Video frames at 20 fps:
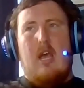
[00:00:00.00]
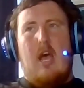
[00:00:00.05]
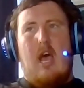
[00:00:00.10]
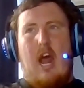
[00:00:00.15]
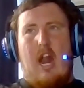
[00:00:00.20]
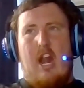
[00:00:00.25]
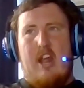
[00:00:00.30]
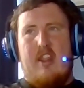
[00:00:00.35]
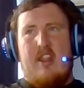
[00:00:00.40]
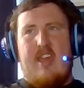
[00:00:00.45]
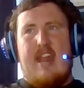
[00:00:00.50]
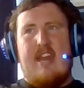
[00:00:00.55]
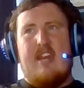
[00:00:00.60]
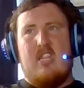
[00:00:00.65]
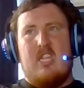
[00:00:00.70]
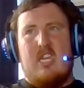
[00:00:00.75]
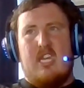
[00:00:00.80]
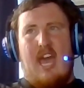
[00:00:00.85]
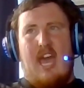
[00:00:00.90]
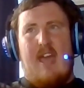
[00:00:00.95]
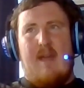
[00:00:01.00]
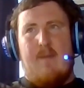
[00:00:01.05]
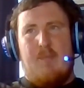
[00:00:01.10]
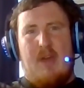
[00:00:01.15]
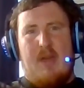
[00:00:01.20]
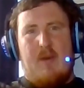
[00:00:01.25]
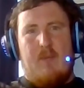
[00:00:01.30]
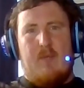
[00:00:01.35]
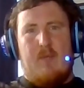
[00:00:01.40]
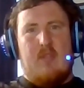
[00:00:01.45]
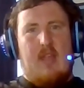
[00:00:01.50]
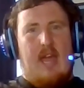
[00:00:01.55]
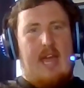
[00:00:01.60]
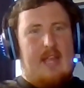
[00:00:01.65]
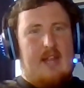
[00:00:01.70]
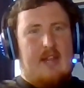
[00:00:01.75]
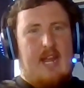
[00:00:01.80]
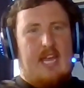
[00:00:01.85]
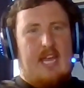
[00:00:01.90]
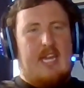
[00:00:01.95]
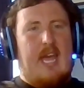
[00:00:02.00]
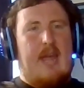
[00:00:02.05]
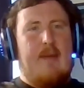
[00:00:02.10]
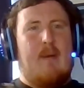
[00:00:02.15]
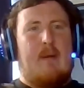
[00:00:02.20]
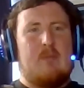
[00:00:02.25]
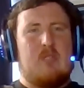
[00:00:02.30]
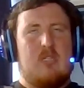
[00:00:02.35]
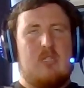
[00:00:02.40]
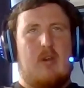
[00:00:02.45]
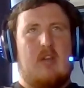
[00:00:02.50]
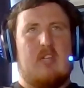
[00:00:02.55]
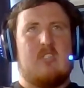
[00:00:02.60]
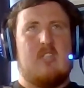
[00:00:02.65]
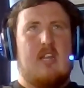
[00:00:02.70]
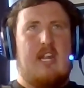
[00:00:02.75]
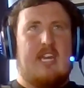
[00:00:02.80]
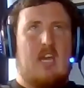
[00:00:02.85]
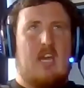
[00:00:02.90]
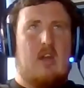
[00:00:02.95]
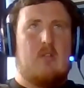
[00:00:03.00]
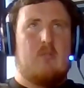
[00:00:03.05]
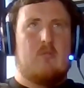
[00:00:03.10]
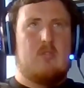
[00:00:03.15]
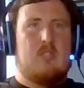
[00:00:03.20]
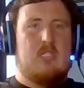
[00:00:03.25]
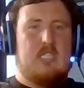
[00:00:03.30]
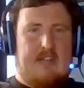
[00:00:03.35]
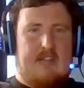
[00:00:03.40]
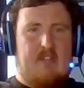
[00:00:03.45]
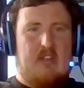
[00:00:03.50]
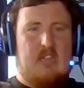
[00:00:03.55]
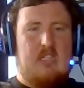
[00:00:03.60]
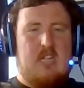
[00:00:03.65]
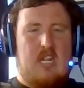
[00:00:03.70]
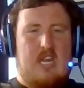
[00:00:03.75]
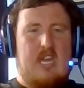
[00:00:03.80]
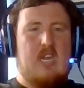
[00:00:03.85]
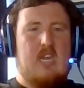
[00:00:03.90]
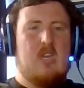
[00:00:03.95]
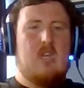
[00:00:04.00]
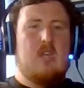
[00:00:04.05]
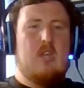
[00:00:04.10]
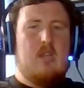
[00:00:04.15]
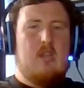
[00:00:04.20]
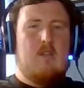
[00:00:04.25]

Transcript: And at the end of the game, they came up to us and they go, seriously,